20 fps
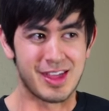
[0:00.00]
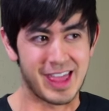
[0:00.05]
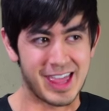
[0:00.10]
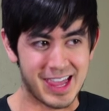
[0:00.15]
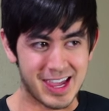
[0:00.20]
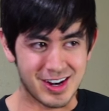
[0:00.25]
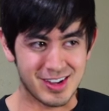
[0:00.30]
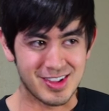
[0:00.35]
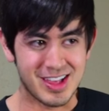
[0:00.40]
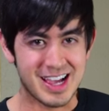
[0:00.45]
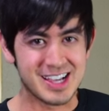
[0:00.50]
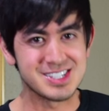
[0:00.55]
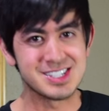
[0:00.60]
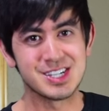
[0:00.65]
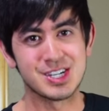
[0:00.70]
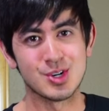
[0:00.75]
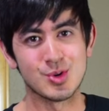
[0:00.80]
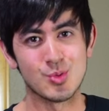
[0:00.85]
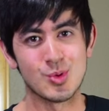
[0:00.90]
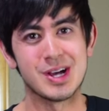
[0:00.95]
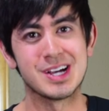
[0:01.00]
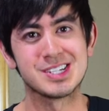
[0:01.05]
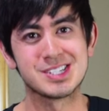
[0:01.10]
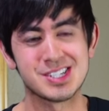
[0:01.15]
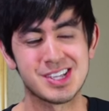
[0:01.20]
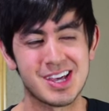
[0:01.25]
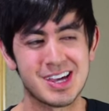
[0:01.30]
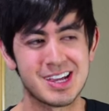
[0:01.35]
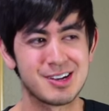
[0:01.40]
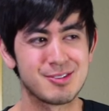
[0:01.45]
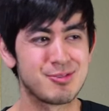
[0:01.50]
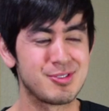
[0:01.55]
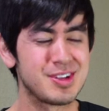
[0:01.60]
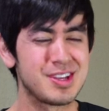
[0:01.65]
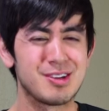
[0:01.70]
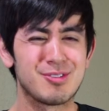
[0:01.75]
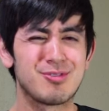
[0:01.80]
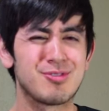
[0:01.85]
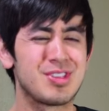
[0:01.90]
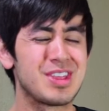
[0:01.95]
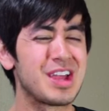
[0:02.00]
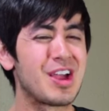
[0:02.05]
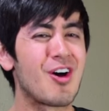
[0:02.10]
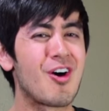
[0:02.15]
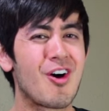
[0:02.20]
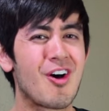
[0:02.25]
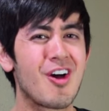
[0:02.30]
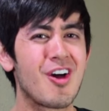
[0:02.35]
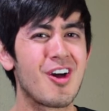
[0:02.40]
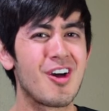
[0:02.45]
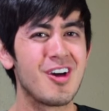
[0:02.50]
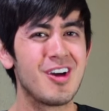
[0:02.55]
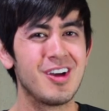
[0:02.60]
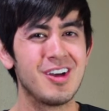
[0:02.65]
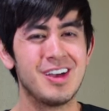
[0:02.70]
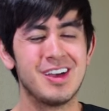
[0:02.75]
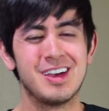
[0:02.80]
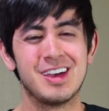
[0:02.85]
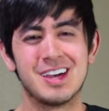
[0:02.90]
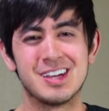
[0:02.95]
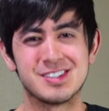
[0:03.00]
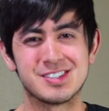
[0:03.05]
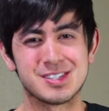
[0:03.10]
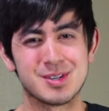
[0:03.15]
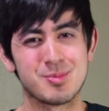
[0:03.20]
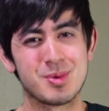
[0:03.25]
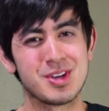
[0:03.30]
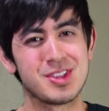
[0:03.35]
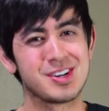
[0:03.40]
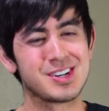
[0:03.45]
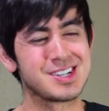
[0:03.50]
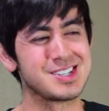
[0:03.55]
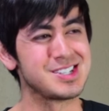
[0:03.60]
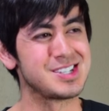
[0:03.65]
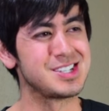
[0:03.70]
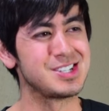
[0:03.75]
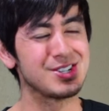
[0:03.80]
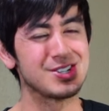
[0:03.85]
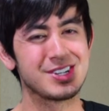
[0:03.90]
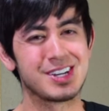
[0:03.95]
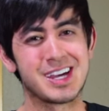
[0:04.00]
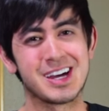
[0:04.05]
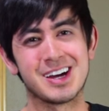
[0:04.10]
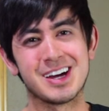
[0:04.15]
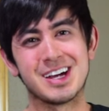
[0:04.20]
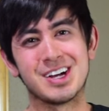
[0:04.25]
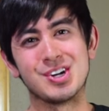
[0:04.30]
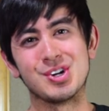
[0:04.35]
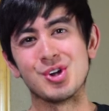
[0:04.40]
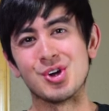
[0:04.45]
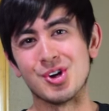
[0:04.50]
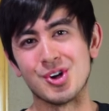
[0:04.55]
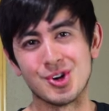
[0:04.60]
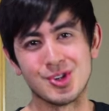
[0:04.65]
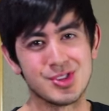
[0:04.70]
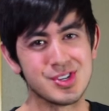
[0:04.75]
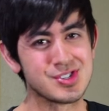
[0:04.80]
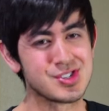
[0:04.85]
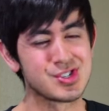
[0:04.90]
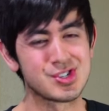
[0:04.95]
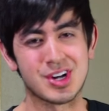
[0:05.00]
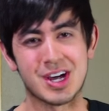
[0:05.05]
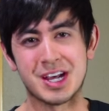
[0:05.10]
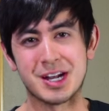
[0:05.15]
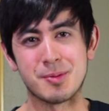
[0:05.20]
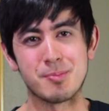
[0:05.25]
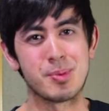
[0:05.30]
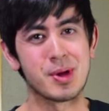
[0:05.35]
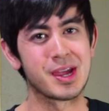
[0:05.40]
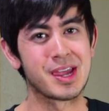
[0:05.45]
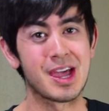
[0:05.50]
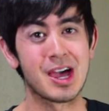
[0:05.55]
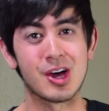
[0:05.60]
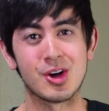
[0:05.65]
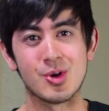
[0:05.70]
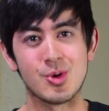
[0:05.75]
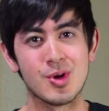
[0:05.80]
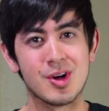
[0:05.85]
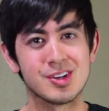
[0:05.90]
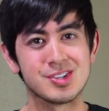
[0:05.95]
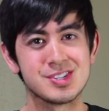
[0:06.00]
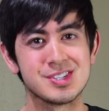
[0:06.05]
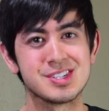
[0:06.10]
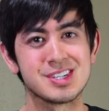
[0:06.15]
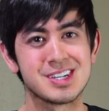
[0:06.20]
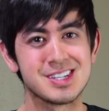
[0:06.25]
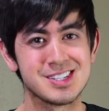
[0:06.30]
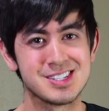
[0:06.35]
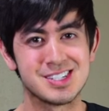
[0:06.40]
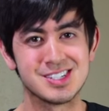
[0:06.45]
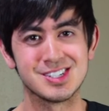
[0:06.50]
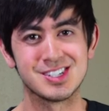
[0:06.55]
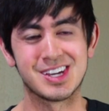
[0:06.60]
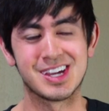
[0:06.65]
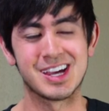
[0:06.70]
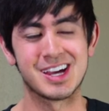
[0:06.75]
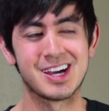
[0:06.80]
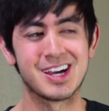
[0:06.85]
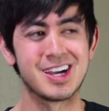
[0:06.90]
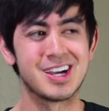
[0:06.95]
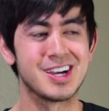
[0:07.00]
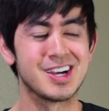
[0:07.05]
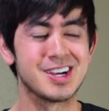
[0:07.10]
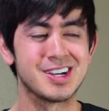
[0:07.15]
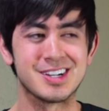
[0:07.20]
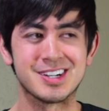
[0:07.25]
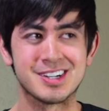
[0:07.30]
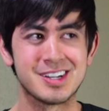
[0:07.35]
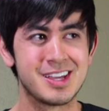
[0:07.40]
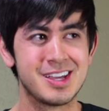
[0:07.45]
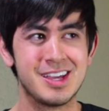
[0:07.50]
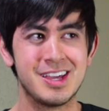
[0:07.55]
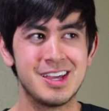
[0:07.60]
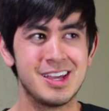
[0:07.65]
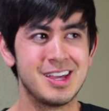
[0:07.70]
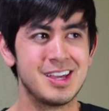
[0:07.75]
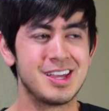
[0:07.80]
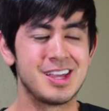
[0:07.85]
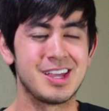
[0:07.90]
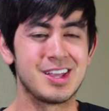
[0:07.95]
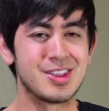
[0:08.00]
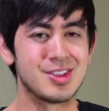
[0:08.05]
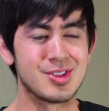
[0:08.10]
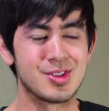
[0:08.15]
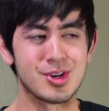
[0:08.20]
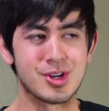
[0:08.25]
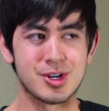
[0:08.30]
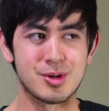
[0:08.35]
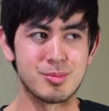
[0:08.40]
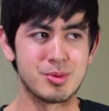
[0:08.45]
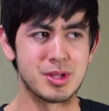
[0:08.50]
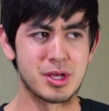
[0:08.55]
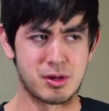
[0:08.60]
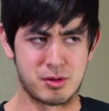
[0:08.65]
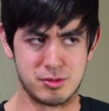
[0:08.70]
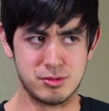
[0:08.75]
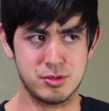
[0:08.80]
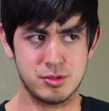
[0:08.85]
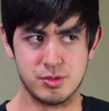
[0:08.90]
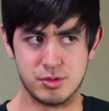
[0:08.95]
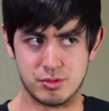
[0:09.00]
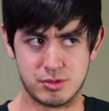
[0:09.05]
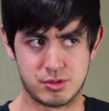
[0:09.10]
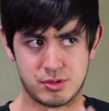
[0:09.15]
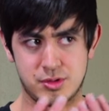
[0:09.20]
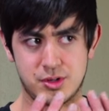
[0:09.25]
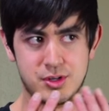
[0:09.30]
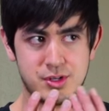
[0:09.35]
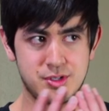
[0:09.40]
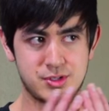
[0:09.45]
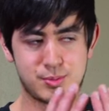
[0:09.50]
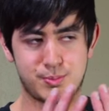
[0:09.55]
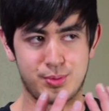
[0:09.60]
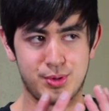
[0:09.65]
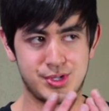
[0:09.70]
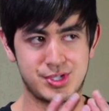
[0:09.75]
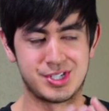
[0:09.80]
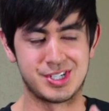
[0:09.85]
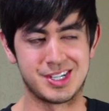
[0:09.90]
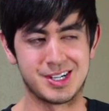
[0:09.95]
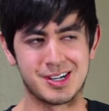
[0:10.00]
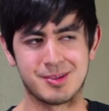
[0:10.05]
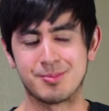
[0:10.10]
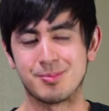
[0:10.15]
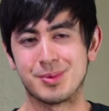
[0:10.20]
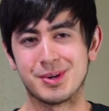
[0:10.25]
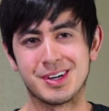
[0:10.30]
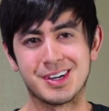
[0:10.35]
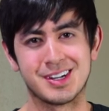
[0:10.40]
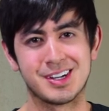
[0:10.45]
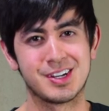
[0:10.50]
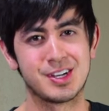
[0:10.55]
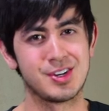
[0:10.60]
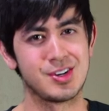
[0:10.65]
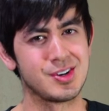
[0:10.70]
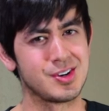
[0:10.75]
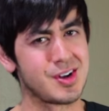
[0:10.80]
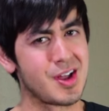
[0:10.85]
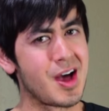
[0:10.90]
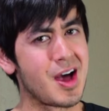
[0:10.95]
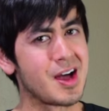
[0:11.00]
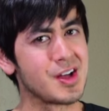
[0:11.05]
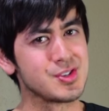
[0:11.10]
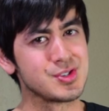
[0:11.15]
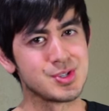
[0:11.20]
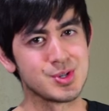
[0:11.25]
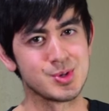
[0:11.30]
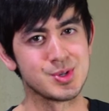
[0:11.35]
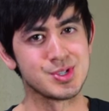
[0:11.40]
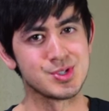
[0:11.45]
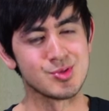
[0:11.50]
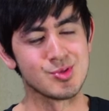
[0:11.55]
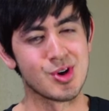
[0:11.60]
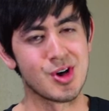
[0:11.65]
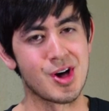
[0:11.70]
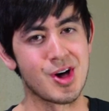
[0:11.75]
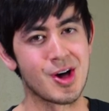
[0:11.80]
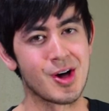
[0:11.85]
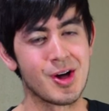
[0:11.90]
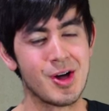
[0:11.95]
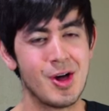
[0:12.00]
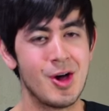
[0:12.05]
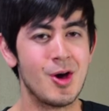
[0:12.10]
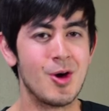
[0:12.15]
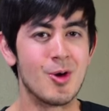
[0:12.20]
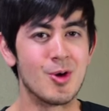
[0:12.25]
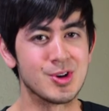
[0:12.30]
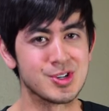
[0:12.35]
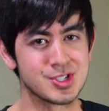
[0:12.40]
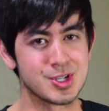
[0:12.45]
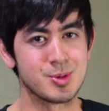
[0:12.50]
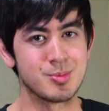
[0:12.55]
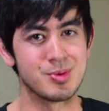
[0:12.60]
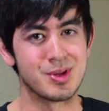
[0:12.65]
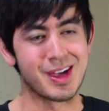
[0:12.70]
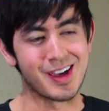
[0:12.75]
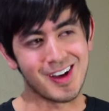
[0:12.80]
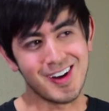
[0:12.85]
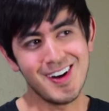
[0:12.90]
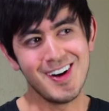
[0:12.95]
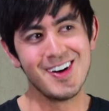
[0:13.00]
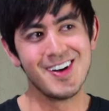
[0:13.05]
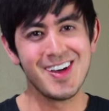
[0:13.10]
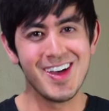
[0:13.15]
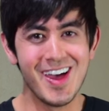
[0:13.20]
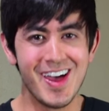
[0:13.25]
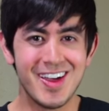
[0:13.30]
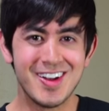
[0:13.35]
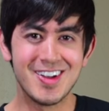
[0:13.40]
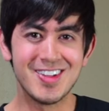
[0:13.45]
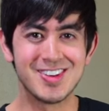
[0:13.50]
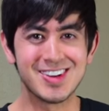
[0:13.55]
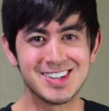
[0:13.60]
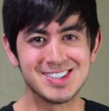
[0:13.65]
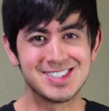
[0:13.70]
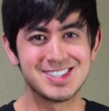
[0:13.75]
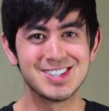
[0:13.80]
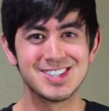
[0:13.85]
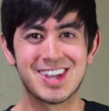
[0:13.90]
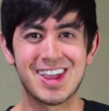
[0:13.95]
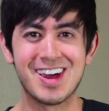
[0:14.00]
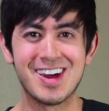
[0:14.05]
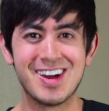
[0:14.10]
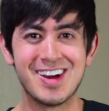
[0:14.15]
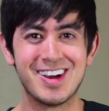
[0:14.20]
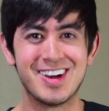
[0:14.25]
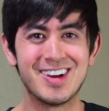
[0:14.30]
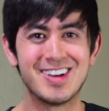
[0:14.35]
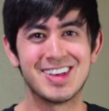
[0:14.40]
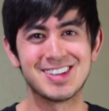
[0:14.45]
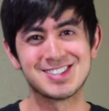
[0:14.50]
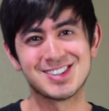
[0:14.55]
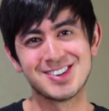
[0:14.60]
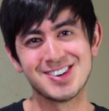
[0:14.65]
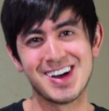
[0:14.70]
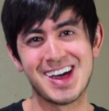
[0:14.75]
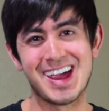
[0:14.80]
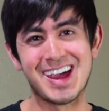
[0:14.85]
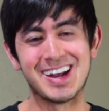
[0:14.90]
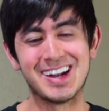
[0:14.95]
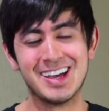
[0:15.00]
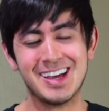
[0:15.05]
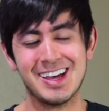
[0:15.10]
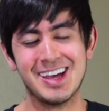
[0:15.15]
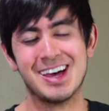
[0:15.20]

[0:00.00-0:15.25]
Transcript: analyzing your waistline. If, if they are, it's some other concealed carry nerd that's trying to pick out who else is a concealed carrier. And either they're going to be like, ooh, look at printing, but you're not, so he's wrong. Or he's going to be like, oh yeah, another concealed carrier. That's great.